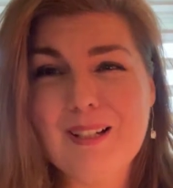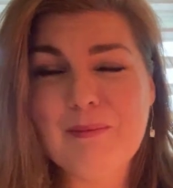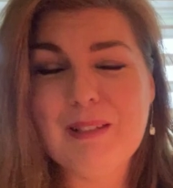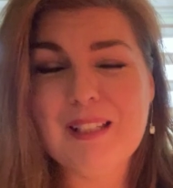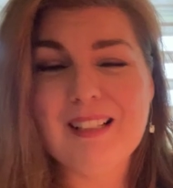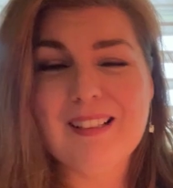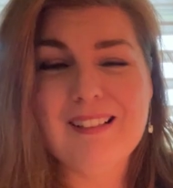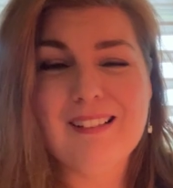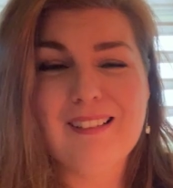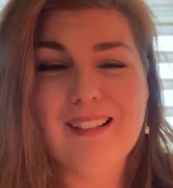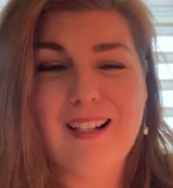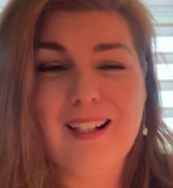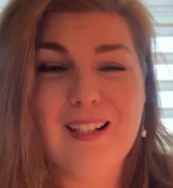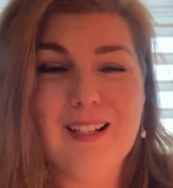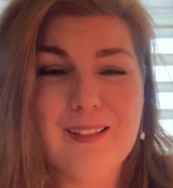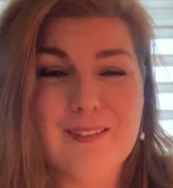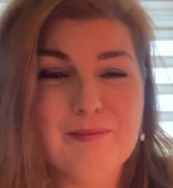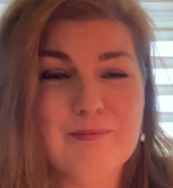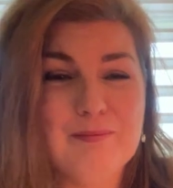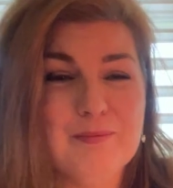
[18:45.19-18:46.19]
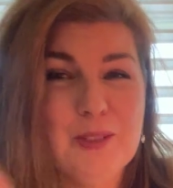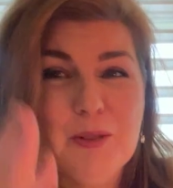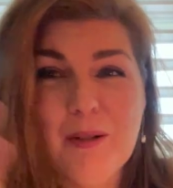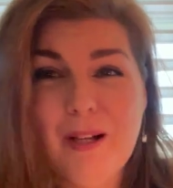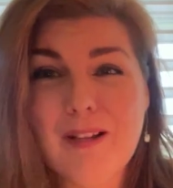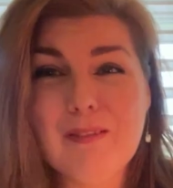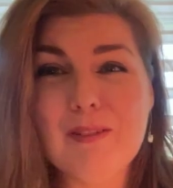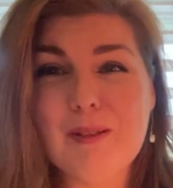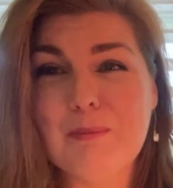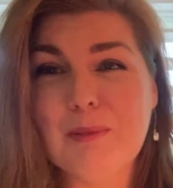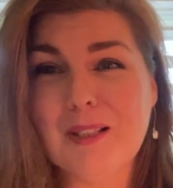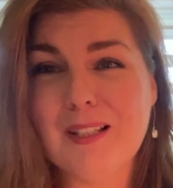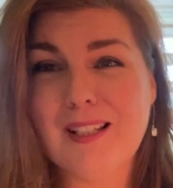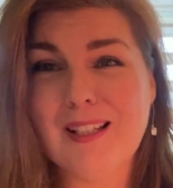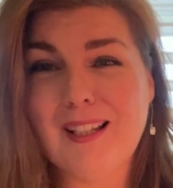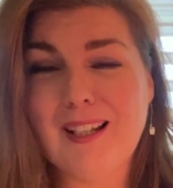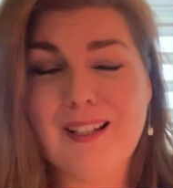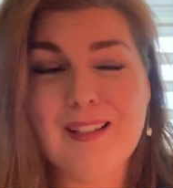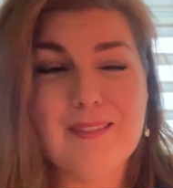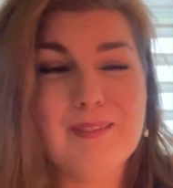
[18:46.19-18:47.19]
I mean, I knew everybody.
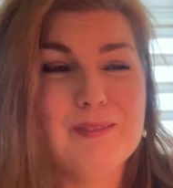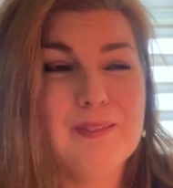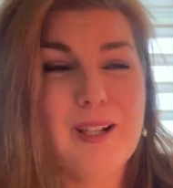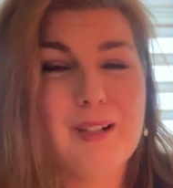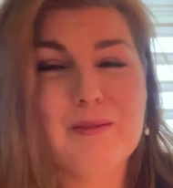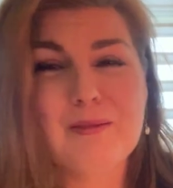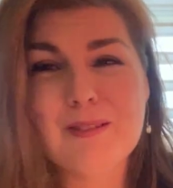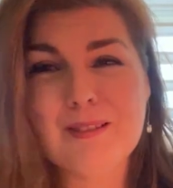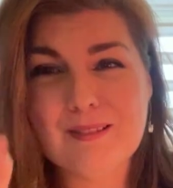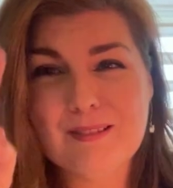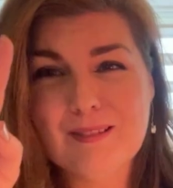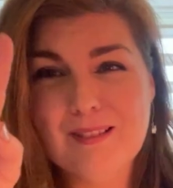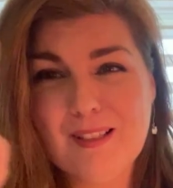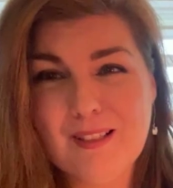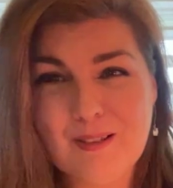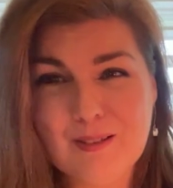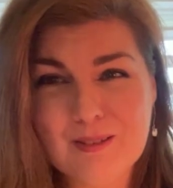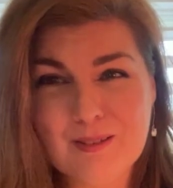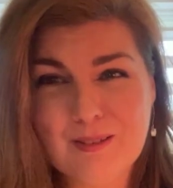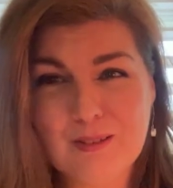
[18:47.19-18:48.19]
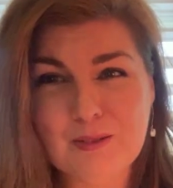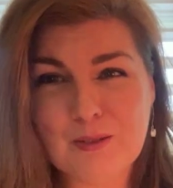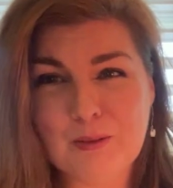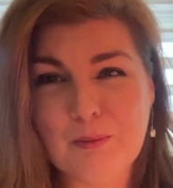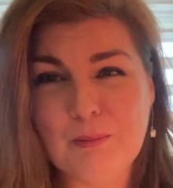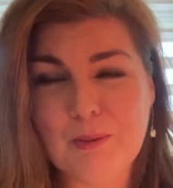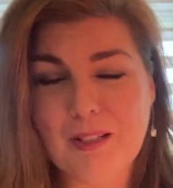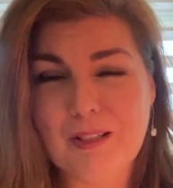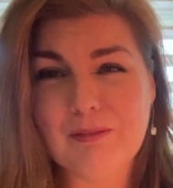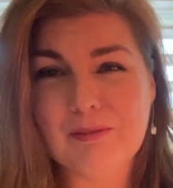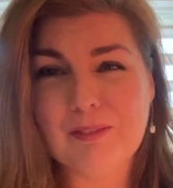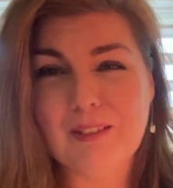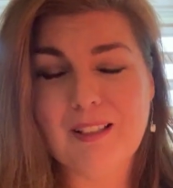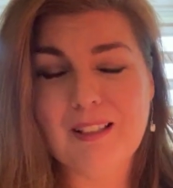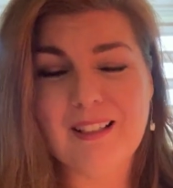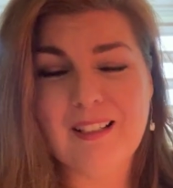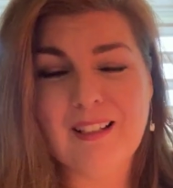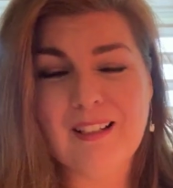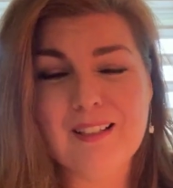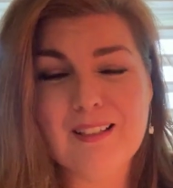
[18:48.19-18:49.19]
I, I was, you know, a social butterfly
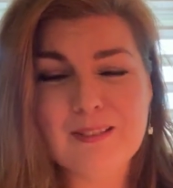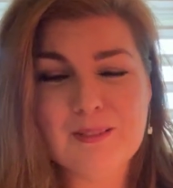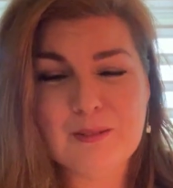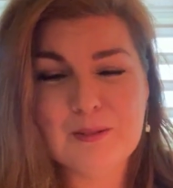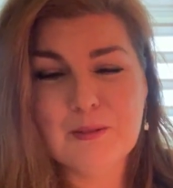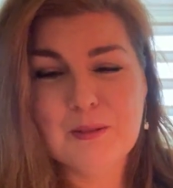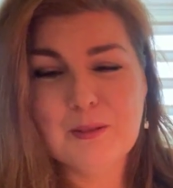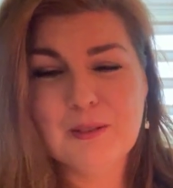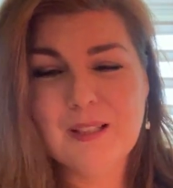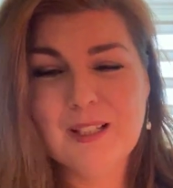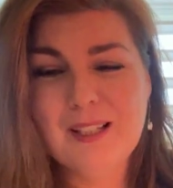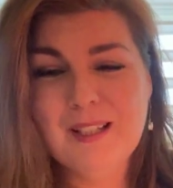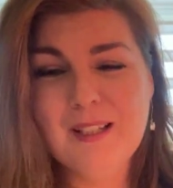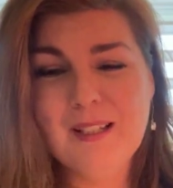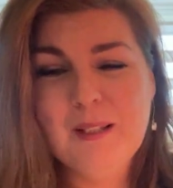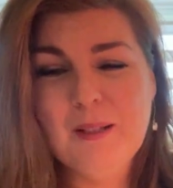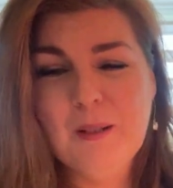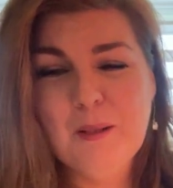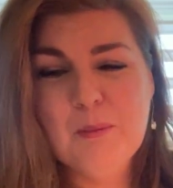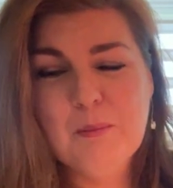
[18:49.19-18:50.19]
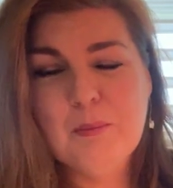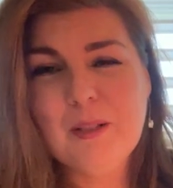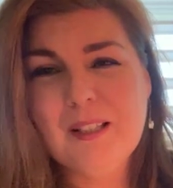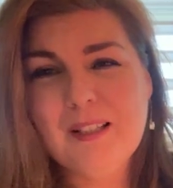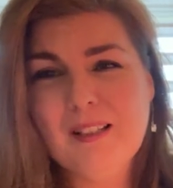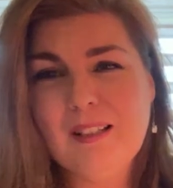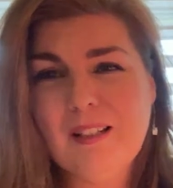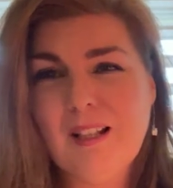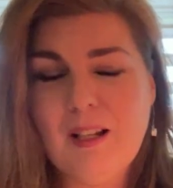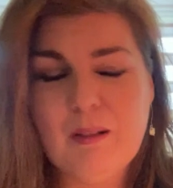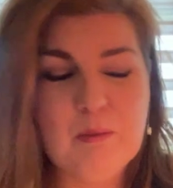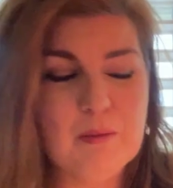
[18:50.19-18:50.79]
in high school, but I